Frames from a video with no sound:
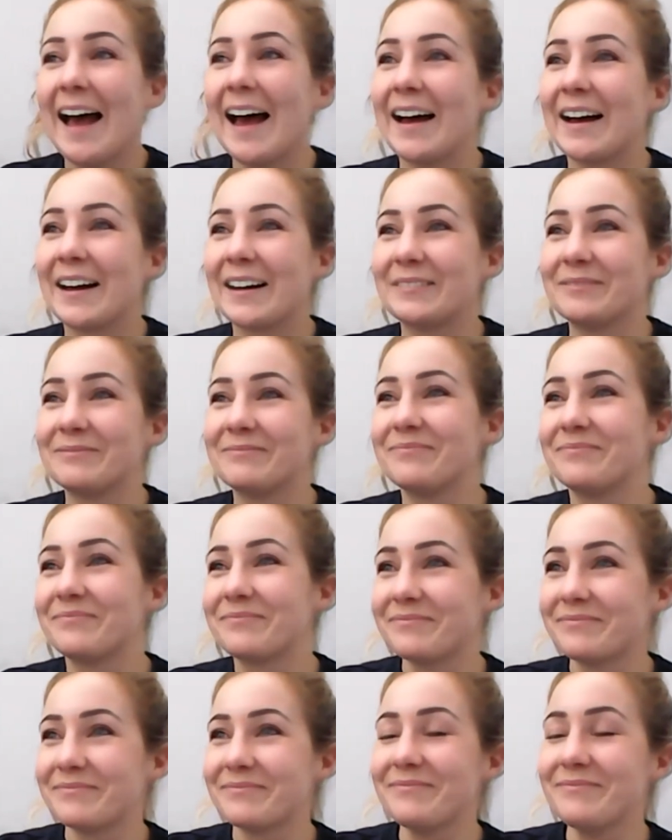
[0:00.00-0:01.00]
um,
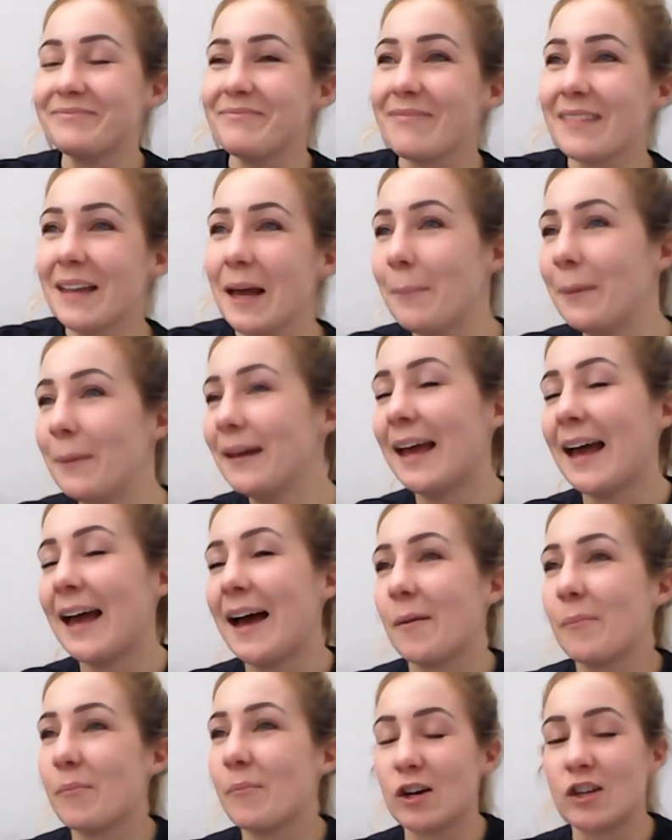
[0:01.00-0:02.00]
but yeah, I
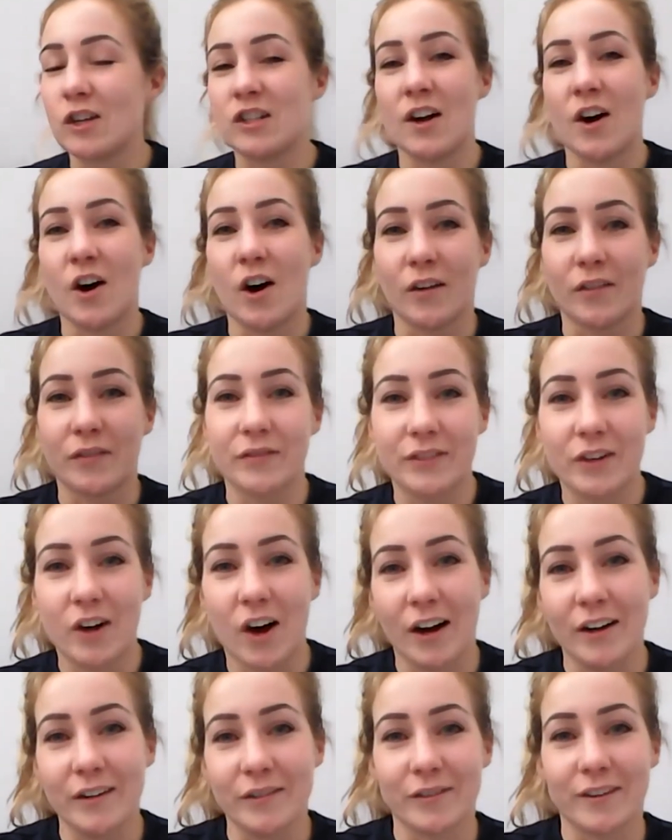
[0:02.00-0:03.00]
brushed it off,
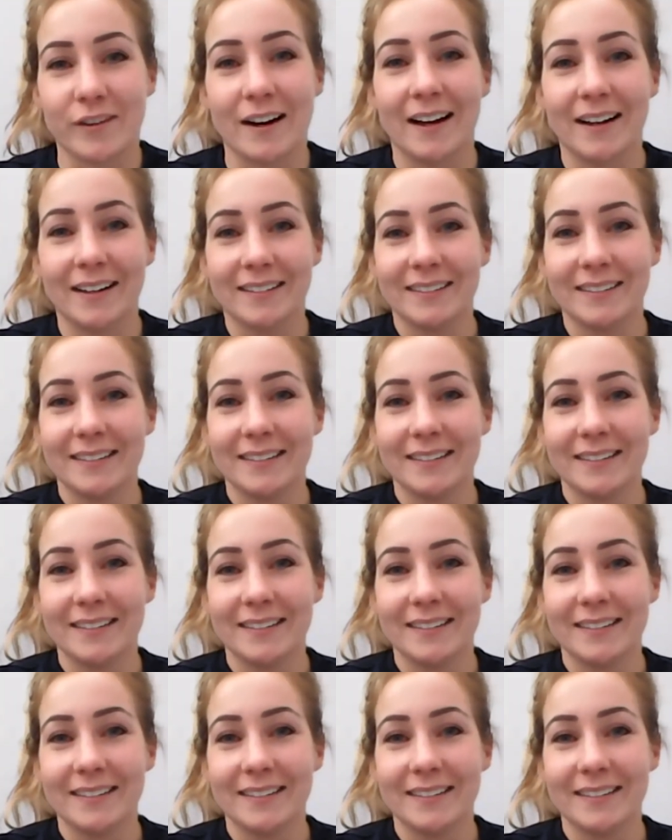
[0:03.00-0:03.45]
got over it.